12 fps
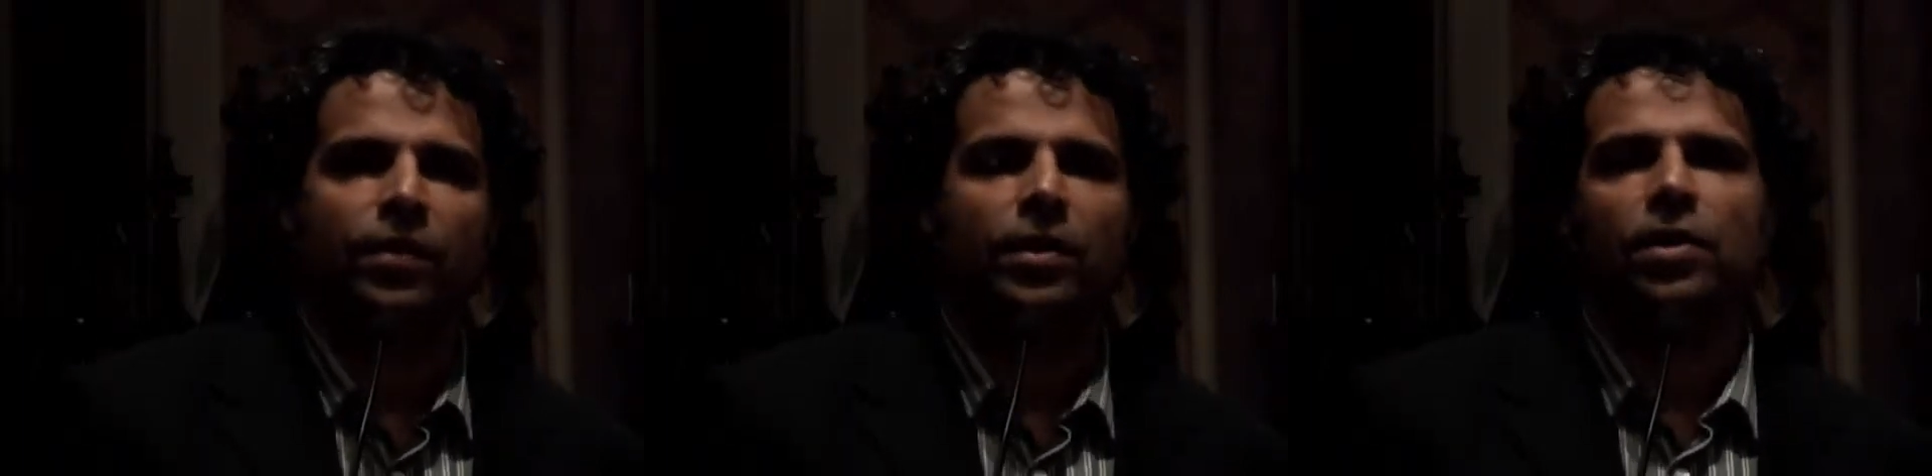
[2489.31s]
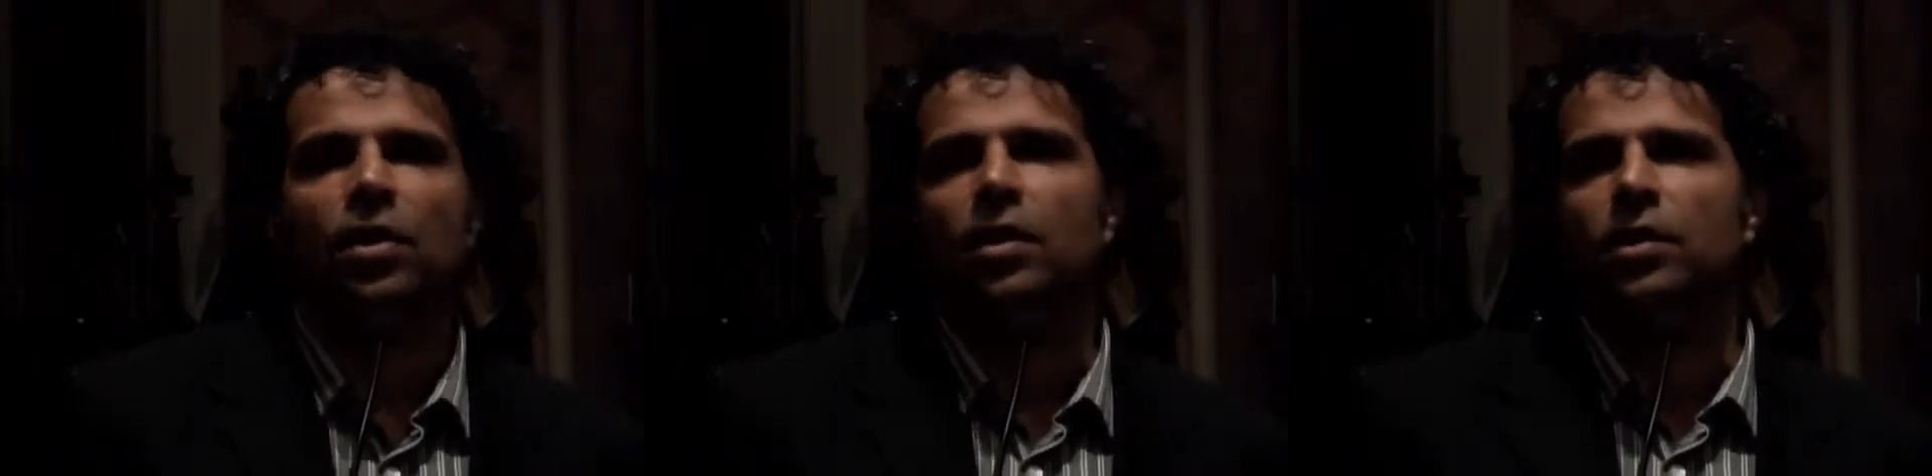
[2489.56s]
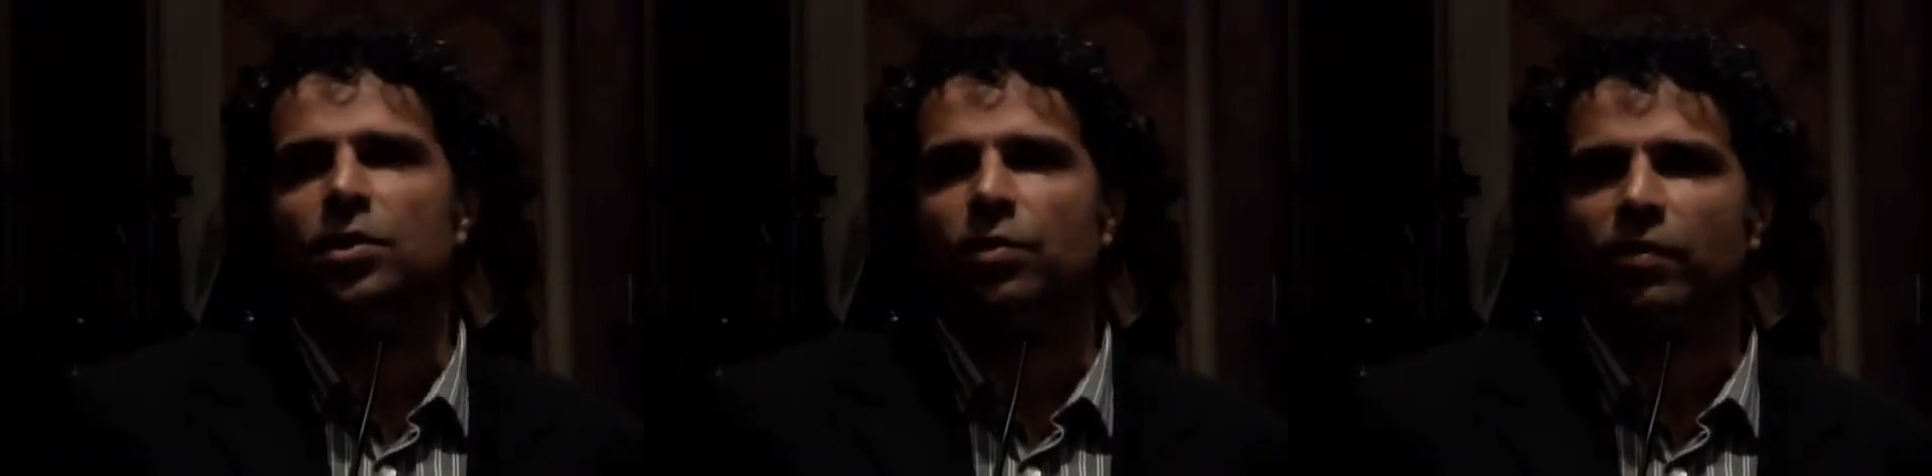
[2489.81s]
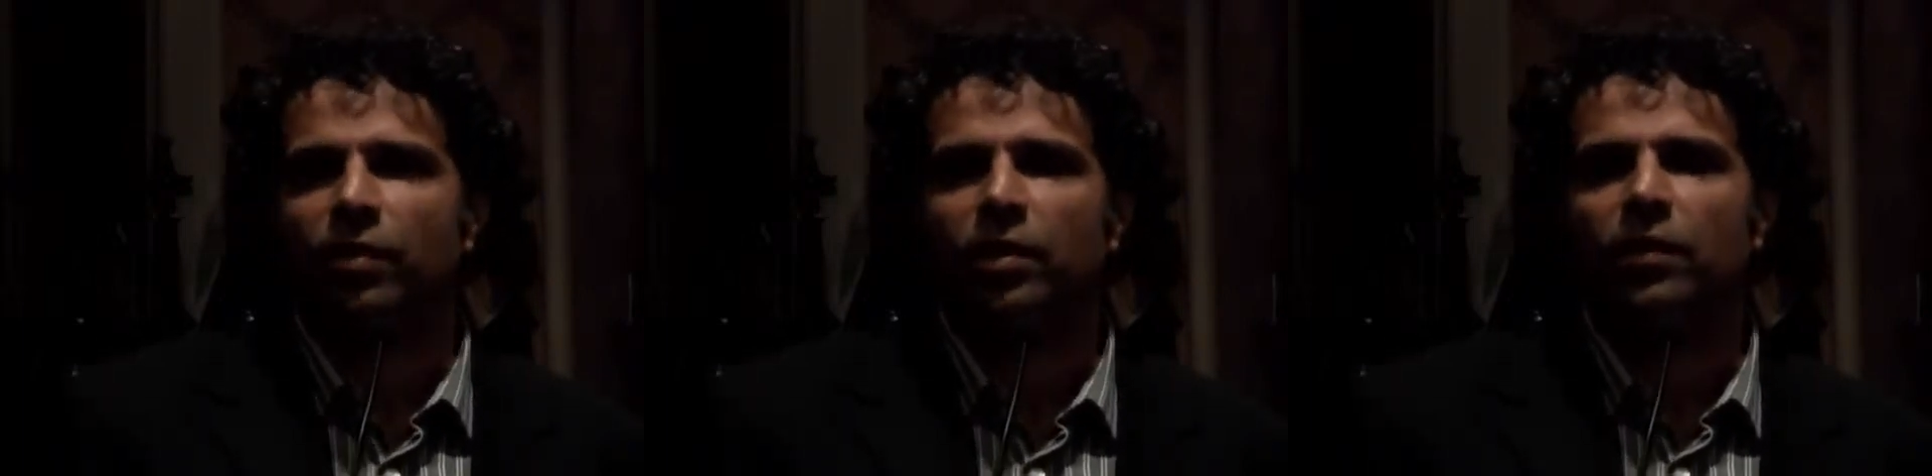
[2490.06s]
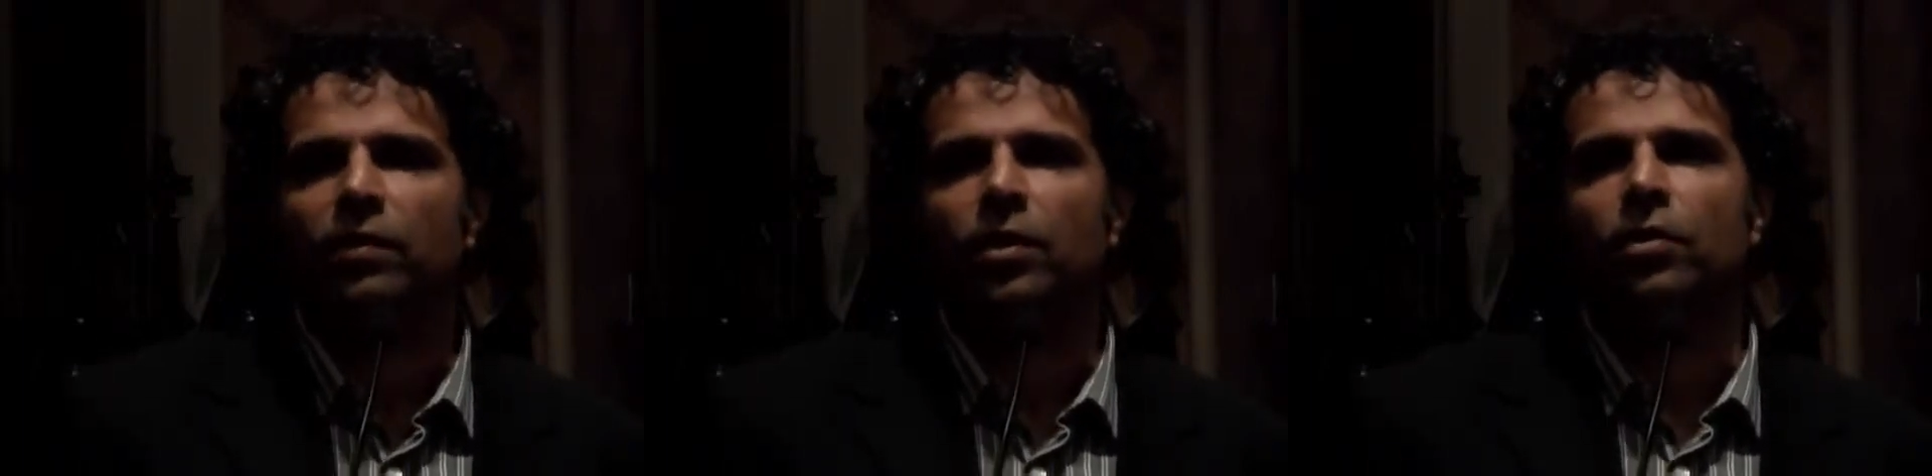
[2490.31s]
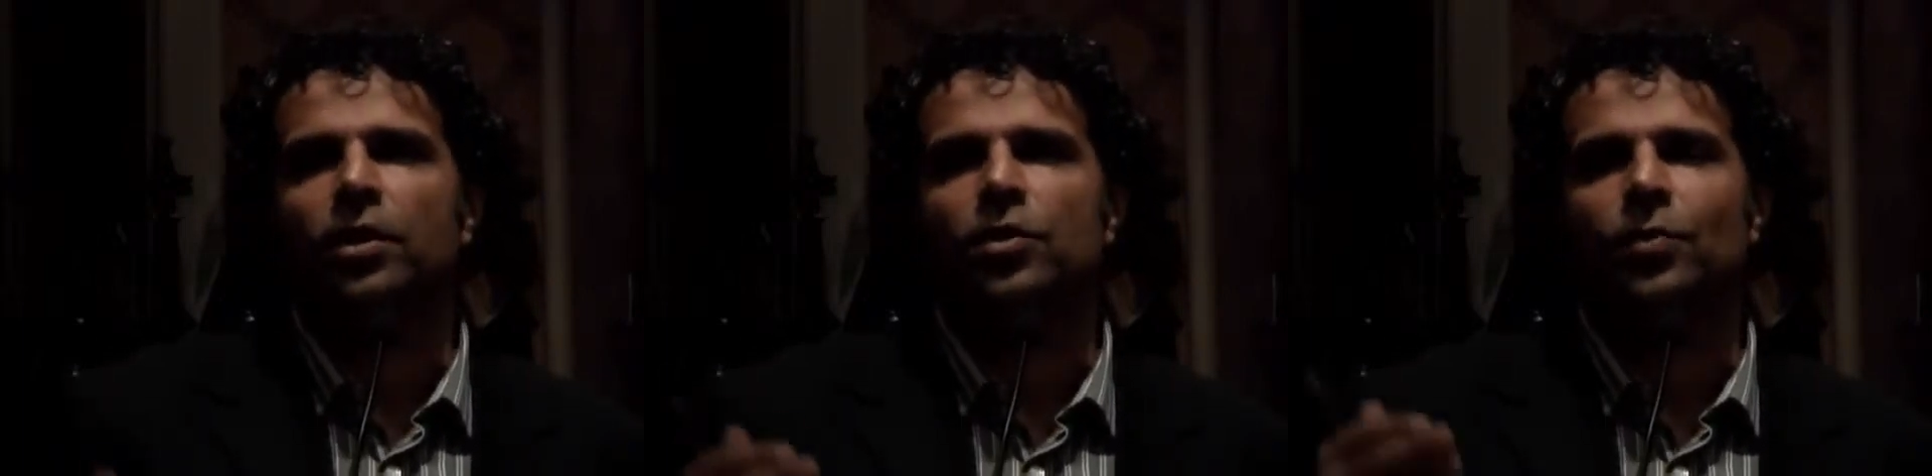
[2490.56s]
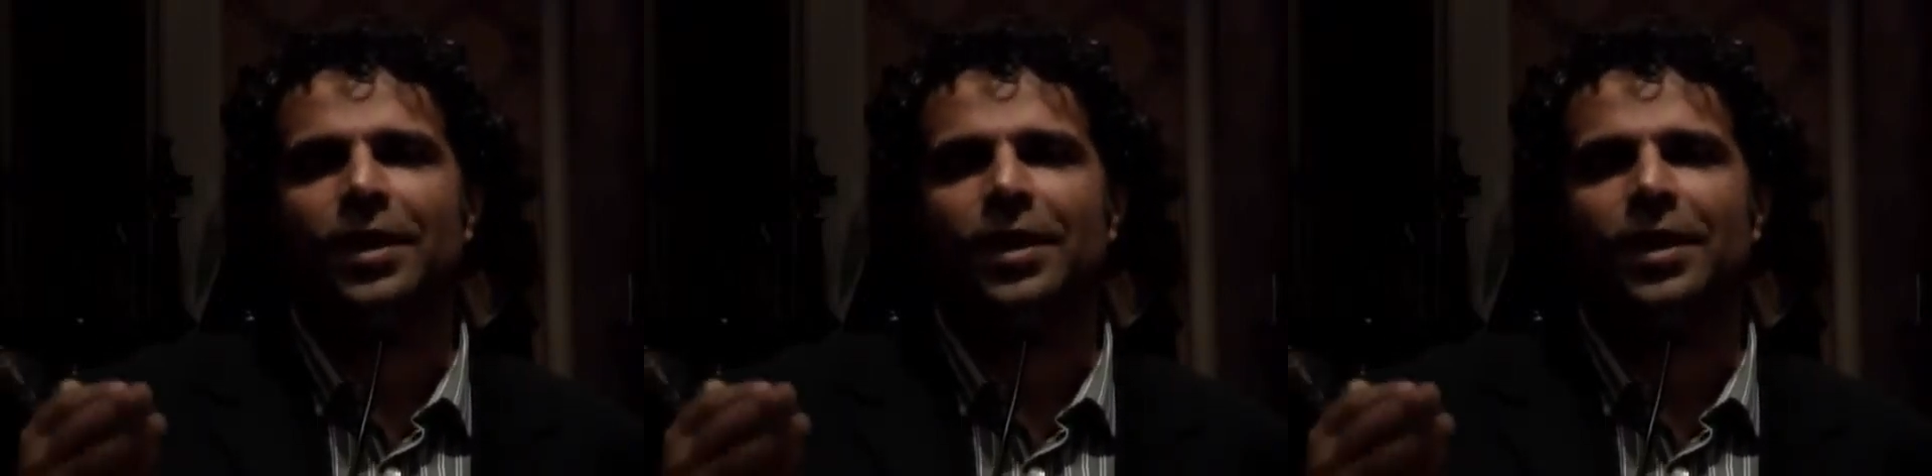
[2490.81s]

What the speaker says: from the doctors, we've heard from the lawyers,